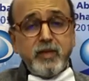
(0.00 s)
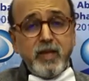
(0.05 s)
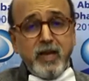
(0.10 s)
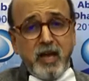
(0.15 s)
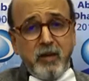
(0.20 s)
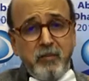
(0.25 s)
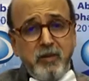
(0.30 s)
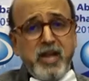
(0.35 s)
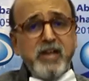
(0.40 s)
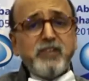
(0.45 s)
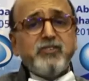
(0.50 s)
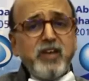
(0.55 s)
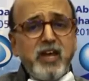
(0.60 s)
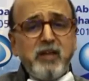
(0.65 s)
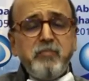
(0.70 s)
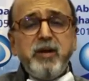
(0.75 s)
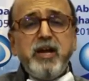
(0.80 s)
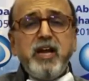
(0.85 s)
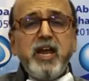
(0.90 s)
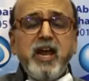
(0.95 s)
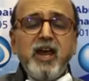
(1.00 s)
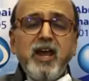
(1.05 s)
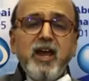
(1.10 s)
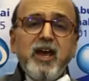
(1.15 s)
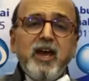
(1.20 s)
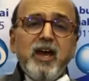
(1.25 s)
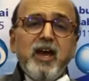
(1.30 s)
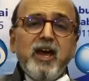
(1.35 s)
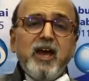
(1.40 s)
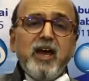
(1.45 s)
Emirates
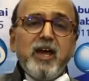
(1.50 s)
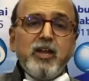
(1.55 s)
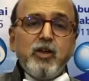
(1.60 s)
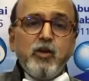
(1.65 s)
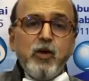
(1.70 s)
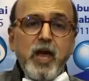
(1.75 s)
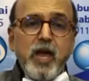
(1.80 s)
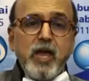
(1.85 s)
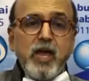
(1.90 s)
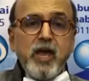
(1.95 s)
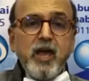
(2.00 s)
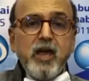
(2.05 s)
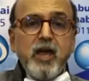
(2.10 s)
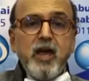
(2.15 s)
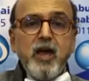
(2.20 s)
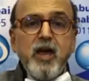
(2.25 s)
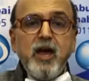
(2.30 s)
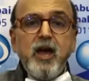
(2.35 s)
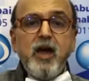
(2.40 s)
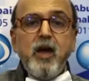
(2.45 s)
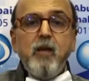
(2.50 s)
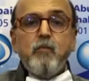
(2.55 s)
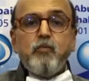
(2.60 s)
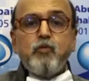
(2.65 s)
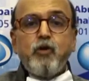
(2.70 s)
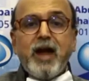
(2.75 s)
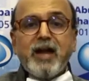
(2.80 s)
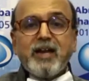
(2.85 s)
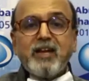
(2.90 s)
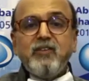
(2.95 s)
NBD in UAE
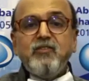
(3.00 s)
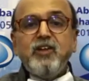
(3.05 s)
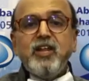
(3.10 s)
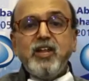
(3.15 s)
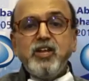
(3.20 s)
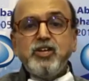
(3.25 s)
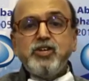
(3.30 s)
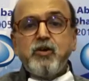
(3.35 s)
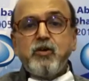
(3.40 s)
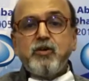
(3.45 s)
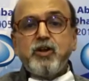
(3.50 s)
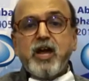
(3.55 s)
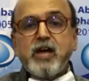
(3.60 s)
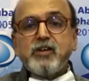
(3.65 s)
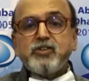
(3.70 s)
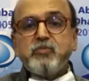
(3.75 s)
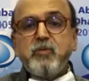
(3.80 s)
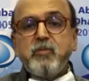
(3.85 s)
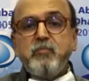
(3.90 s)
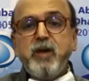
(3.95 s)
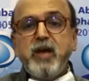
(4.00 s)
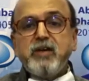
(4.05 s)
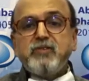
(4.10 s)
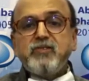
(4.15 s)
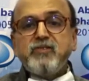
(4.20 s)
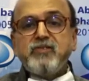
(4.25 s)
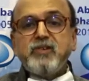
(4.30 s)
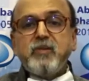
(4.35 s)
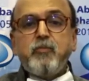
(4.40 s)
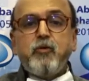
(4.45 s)
proactively reach out to customer base,
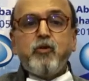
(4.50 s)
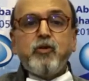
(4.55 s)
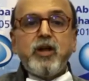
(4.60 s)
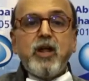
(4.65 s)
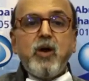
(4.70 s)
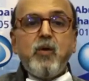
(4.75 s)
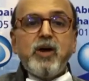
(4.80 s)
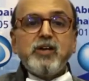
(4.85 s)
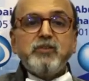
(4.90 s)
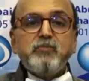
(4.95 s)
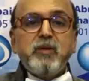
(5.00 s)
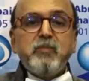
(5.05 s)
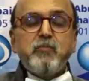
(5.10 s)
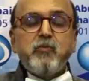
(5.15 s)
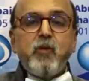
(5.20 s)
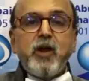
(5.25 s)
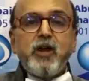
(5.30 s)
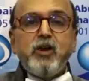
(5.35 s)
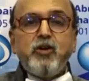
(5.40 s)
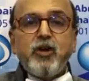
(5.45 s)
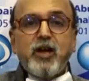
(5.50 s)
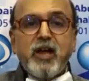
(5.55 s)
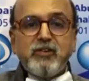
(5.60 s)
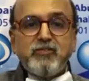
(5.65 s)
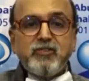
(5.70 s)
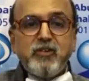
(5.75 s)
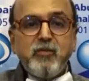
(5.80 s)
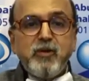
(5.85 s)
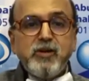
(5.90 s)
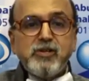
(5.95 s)
and support now has been provided to
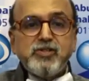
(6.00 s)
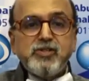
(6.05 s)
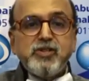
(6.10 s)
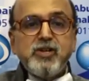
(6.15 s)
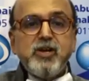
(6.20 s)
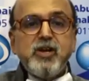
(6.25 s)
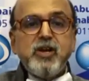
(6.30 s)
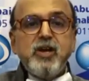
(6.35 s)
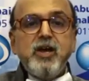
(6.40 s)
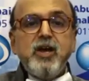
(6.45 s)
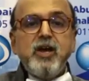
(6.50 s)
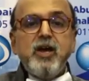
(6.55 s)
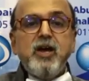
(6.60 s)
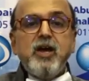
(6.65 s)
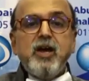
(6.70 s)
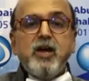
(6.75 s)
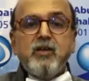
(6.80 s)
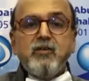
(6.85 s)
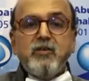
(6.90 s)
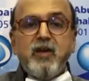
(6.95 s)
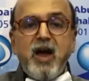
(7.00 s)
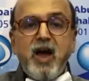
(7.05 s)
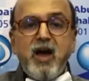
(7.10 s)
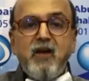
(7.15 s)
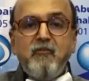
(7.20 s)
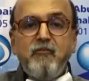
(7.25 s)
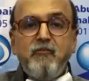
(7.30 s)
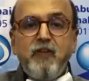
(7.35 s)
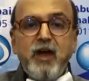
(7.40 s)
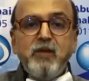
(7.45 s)
customers. They
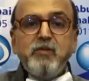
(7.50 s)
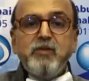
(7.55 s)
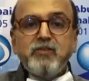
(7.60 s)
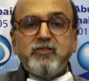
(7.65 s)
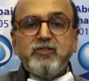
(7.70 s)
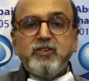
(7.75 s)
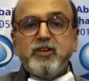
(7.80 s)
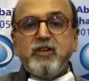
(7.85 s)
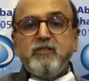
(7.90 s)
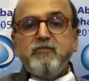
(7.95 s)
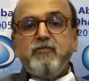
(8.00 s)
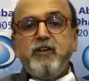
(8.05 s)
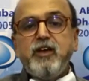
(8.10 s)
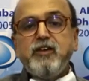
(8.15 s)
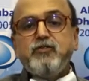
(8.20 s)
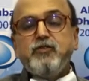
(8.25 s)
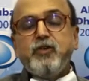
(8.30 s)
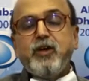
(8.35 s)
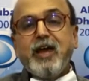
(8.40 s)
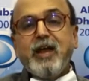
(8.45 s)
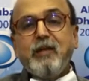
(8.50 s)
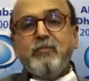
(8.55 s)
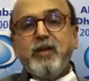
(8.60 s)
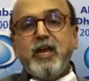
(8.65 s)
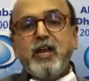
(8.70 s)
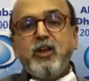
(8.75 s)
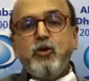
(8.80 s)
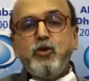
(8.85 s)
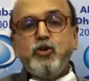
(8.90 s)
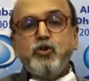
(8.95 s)
have waived certain fees to help
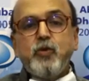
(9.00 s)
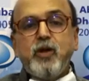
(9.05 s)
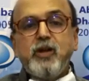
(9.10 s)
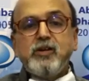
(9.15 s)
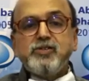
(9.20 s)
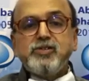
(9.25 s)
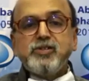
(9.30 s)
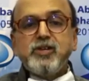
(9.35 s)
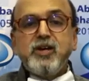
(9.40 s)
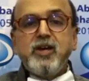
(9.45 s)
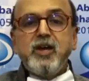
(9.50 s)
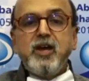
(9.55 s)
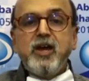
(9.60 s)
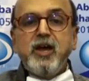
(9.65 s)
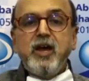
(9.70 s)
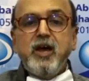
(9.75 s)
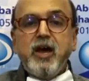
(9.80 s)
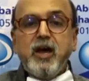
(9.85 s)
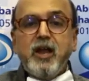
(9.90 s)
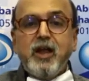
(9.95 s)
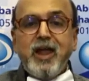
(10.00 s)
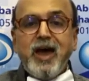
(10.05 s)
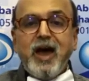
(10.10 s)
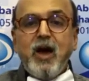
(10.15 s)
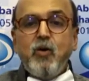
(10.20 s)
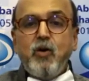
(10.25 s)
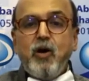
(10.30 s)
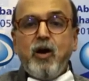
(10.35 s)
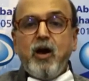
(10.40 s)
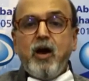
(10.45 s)
the individuals.
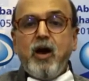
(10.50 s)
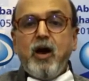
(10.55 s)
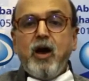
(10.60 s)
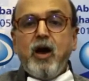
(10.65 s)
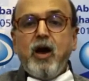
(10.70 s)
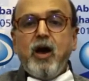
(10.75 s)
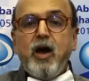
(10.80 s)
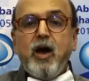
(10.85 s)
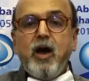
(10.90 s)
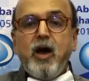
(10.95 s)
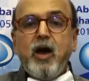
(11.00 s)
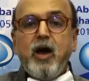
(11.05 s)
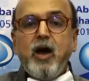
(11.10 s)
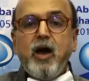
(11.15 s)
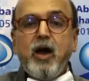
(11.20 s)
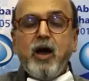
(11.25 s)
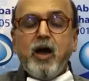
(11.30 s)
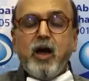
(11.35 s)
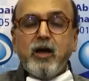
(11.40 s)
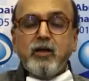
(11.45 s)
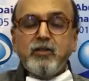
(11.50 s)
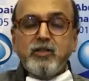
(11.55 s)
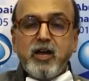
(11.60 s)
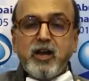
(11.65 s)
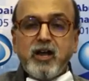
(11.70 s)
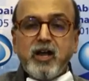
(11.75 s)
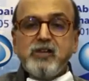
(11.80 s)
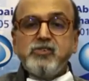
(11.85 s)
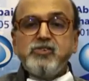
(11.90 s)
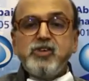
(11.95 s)
Now they
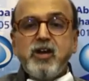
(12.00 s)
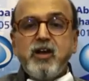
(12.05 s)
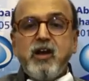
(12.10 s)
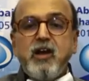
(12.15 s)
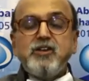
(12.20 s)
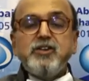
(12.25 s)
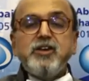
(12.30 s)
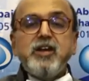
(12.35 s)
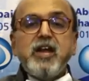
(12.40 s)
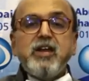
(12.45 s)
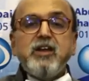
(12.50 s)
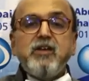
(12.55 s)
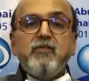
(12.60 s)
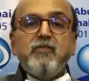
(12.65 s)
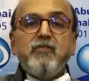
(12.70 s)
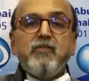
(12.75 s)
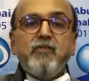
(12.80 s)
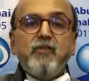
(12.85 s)
are considering alternative